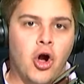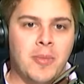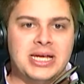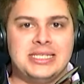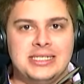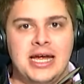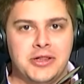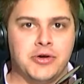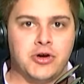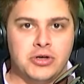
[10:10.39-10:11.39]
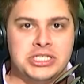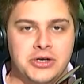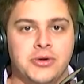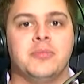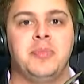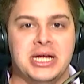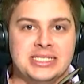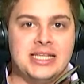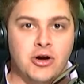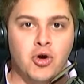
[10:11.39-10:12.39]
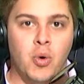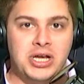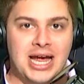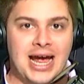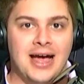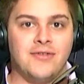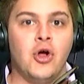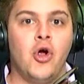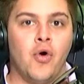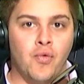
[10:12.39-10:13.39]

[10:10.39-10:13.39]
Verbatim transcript: are Mason Taylor and Chris Hilton because they're going to have